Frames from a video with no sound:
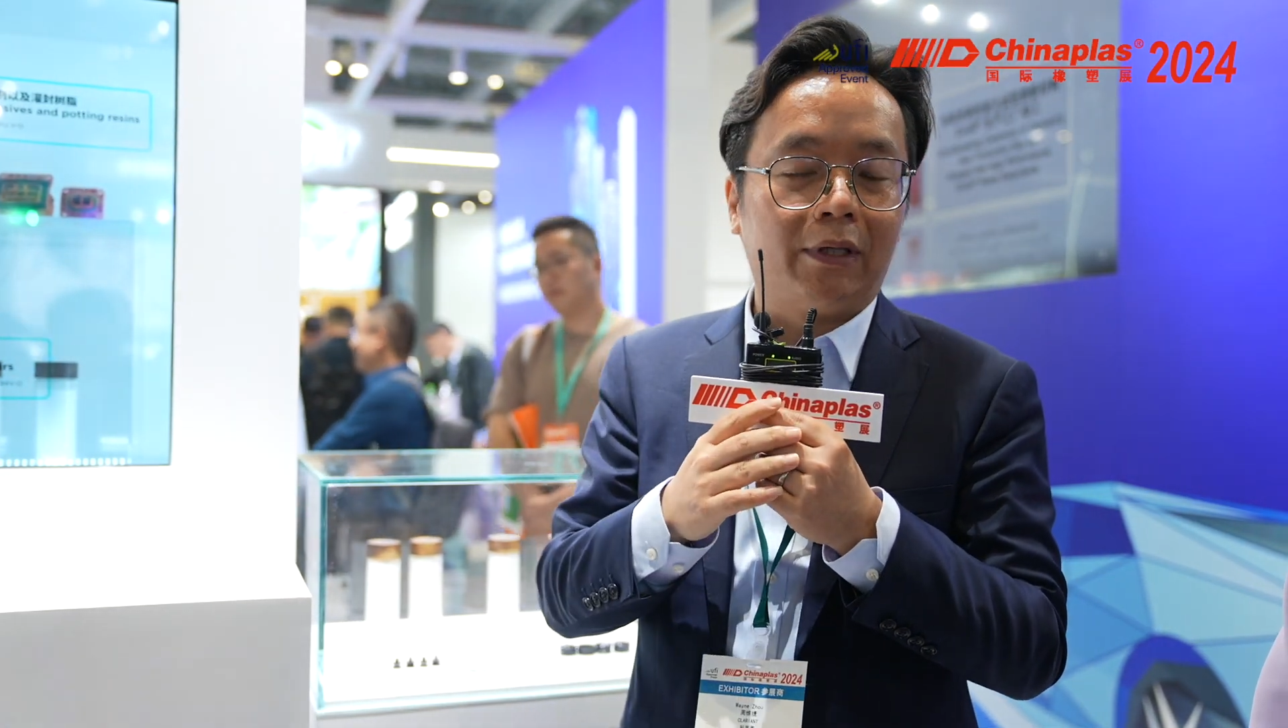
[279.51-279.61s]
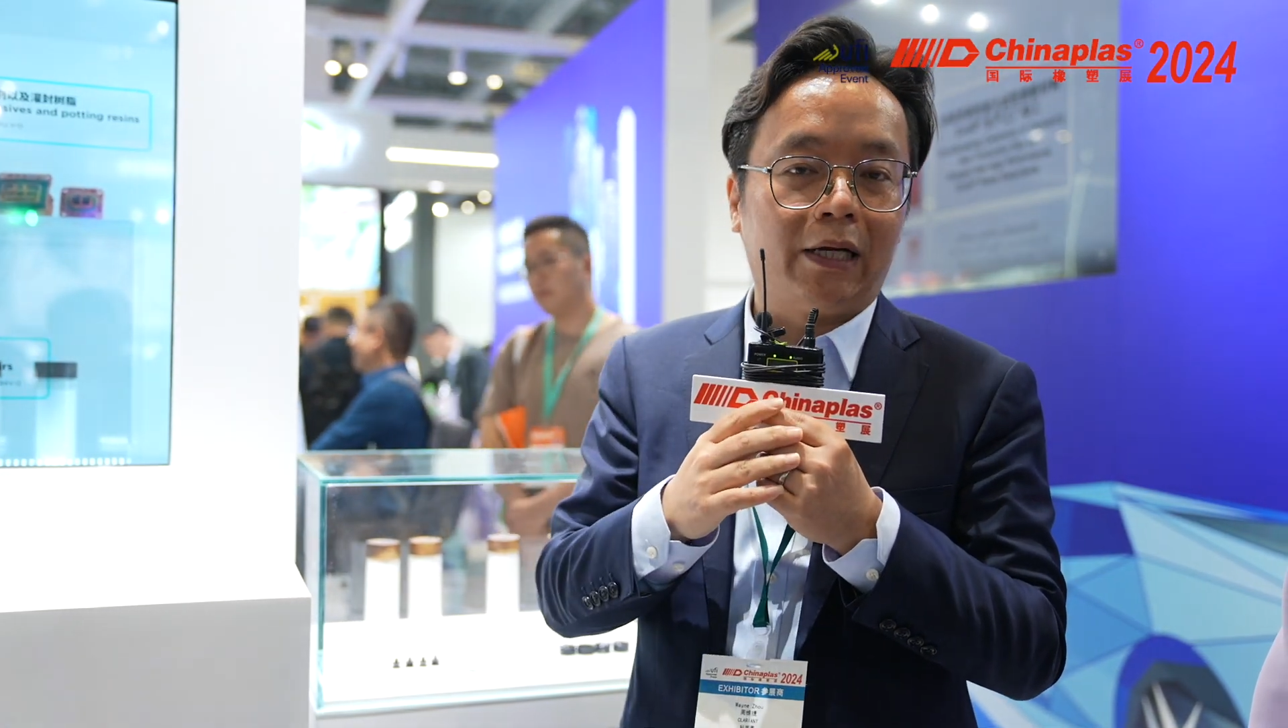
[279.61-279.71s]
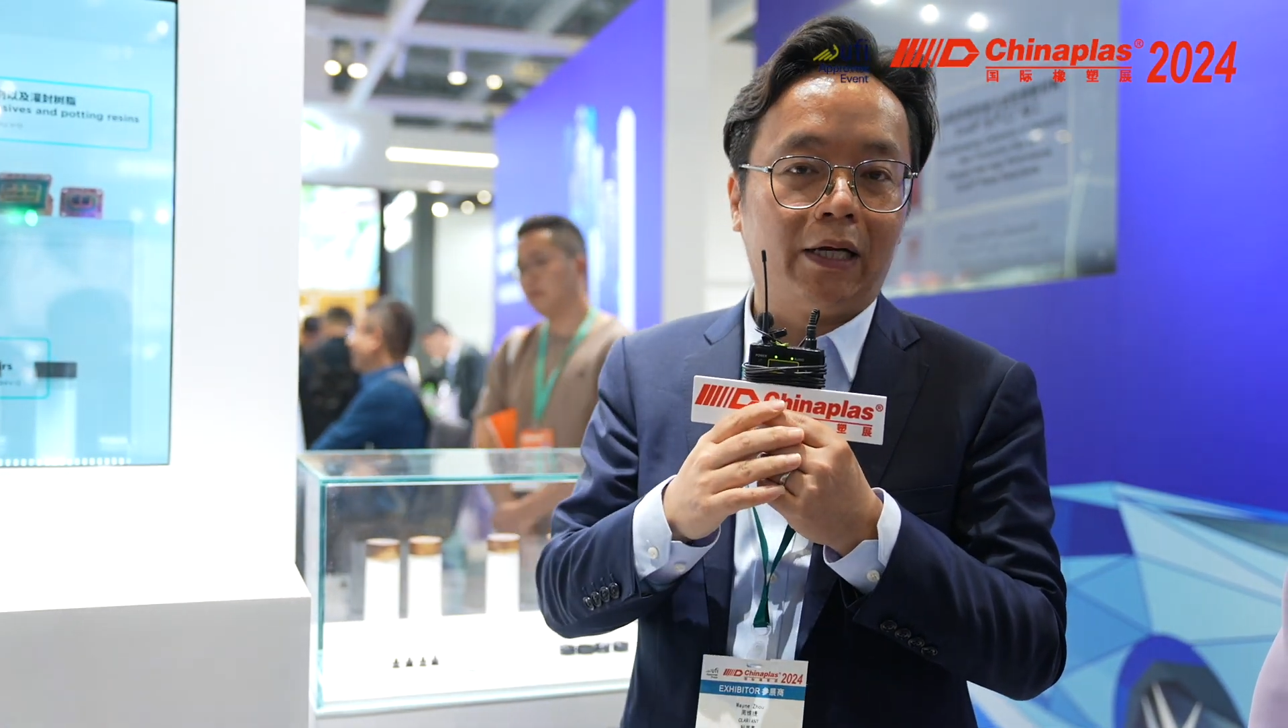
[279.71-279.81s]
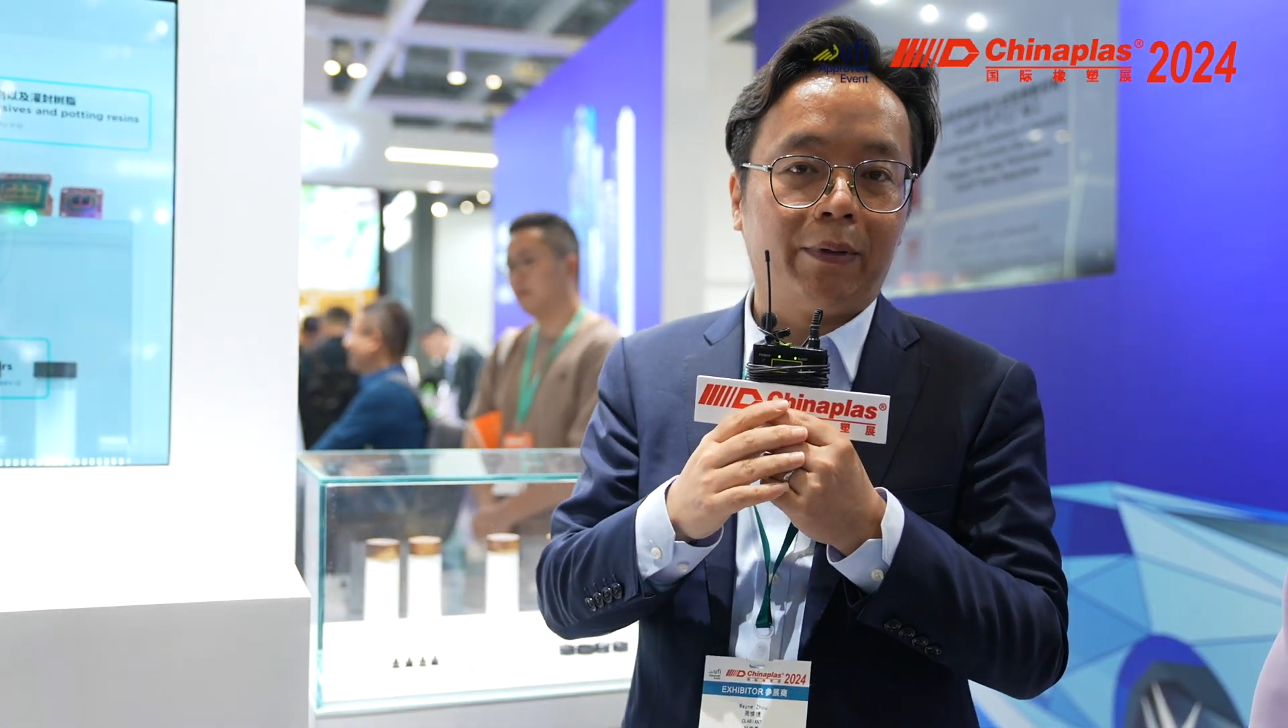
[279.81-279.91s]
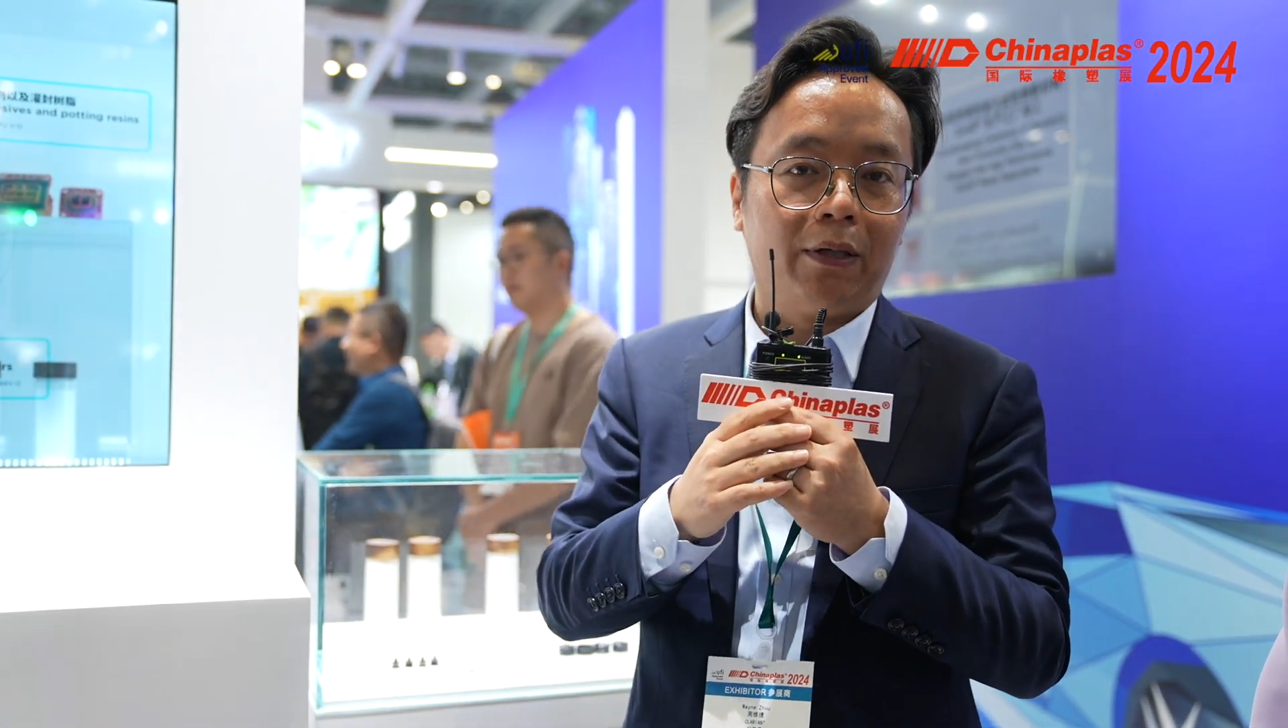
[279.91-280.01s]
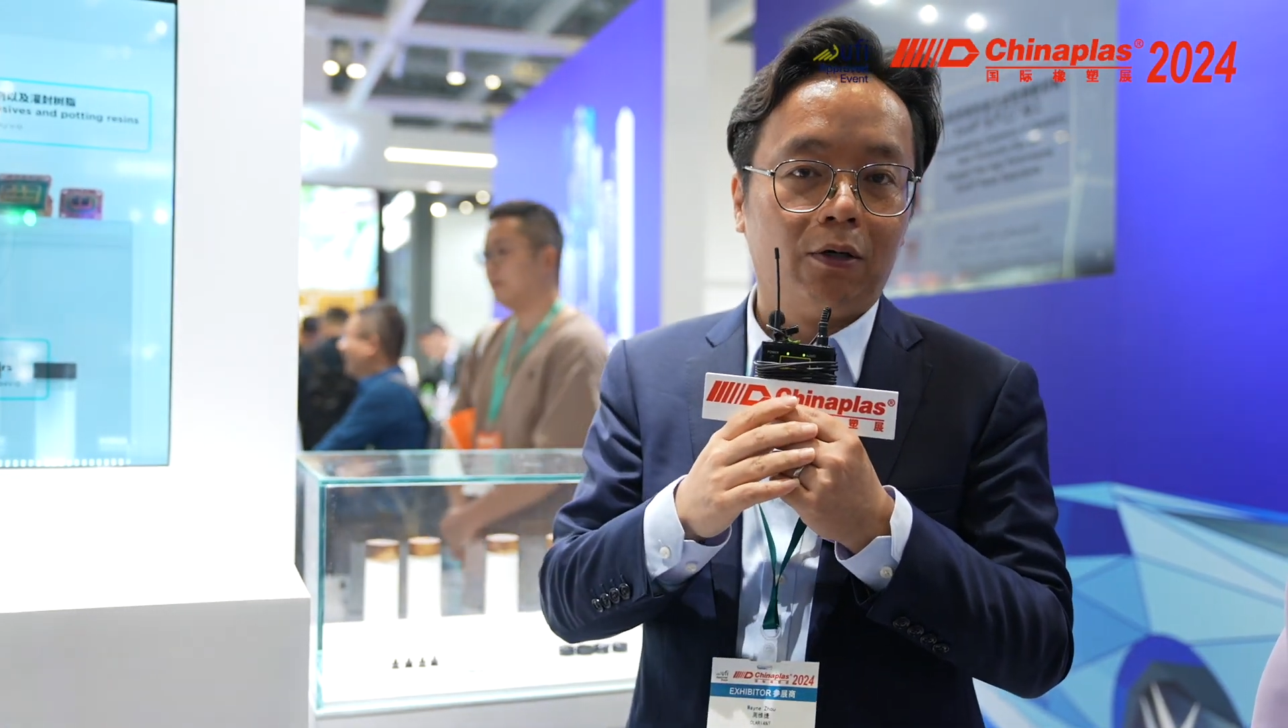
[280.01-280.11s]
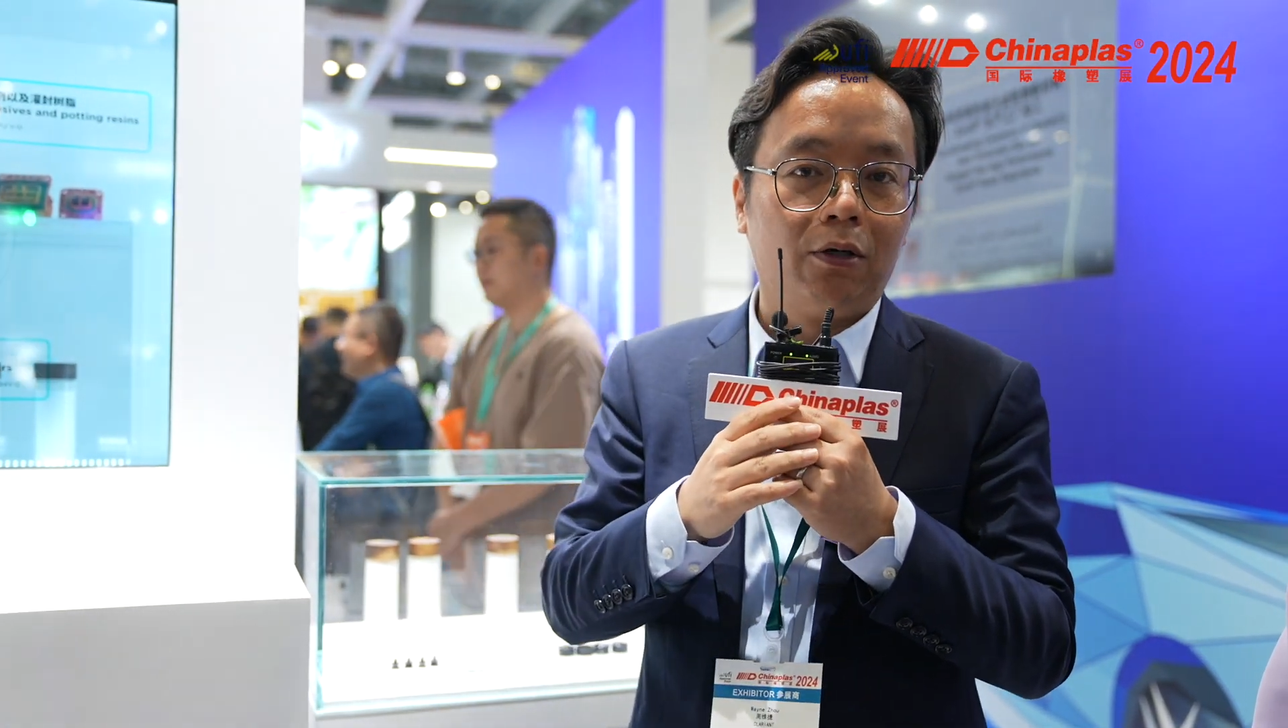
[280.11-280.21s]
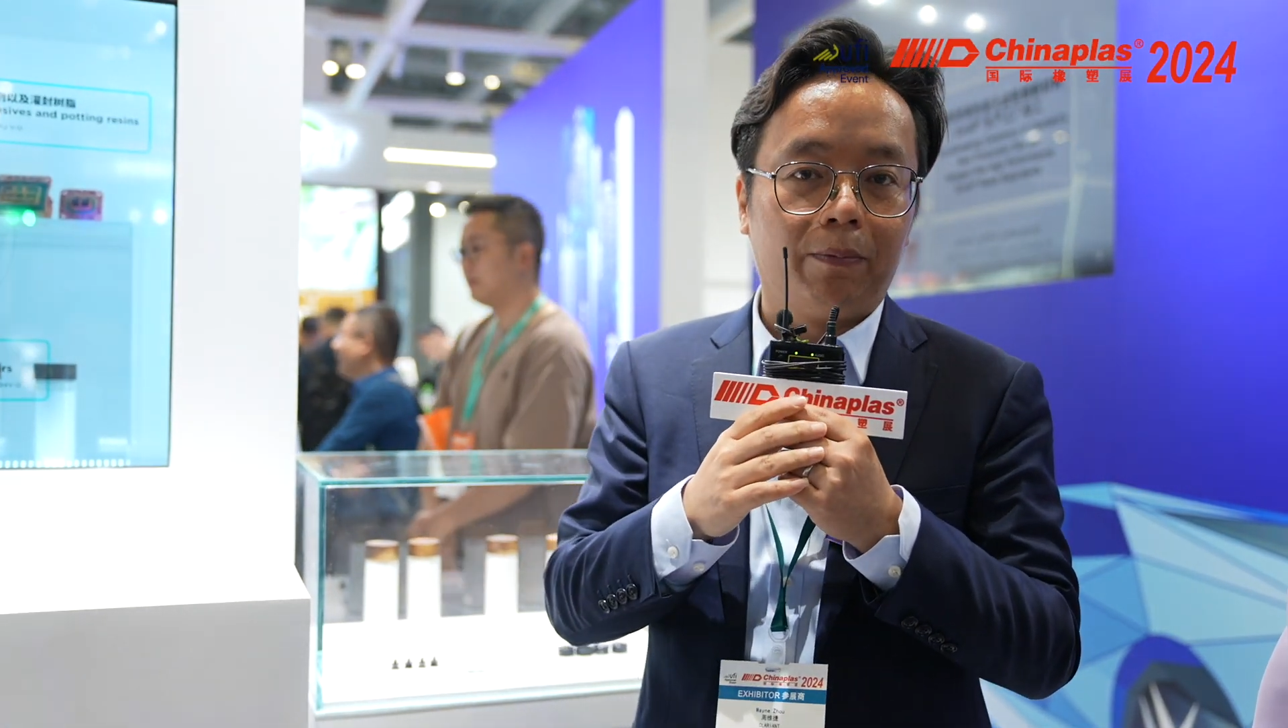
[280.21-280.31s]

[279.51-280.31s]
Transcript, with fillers: Daya Bay local